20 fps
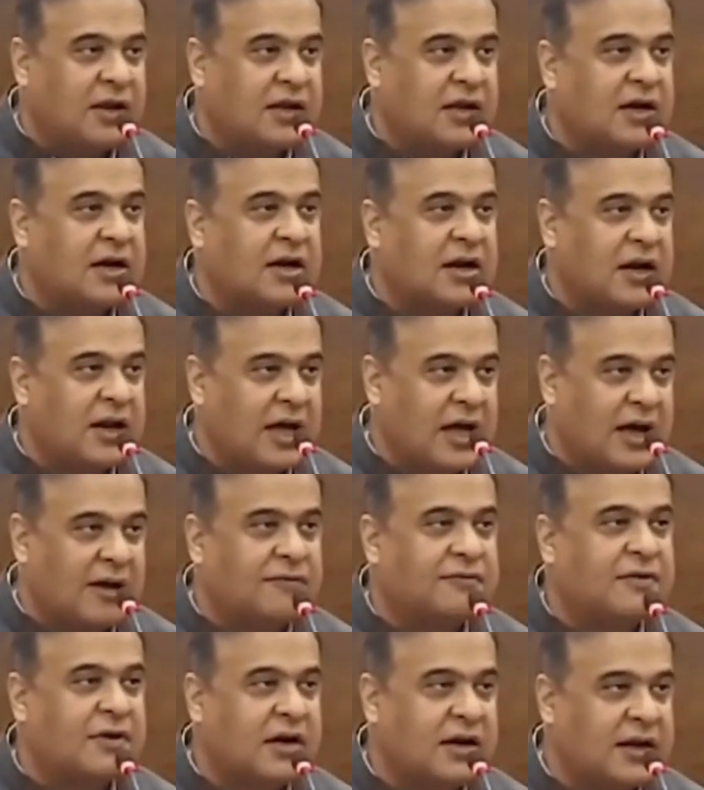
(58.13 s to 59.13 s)
return
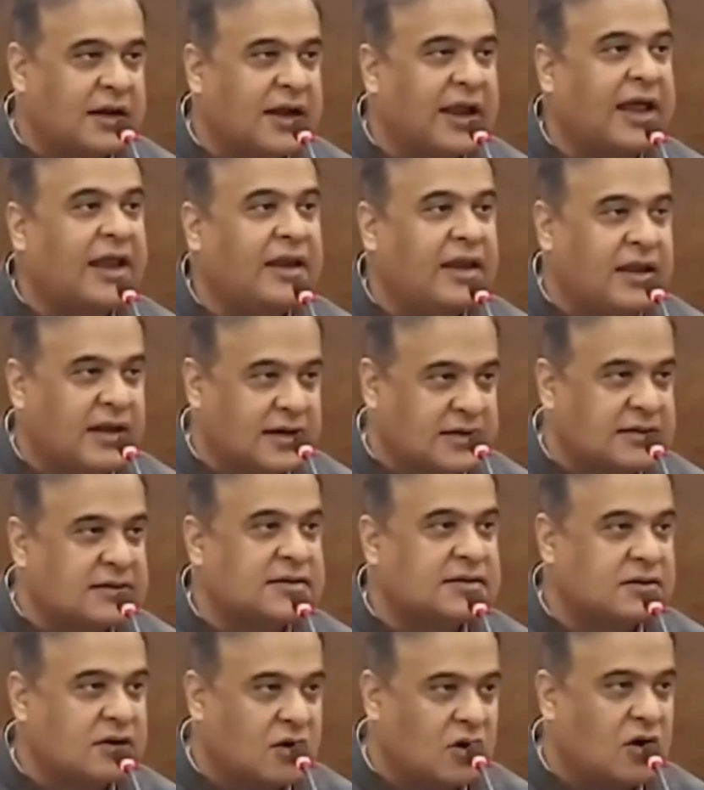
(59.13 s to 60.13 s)
after 10
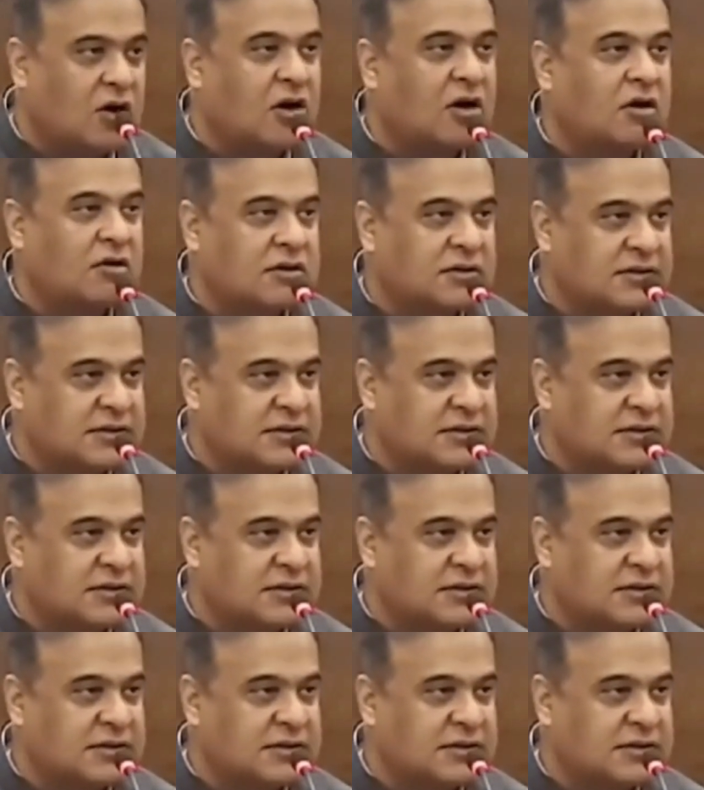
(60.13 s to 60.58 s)
years or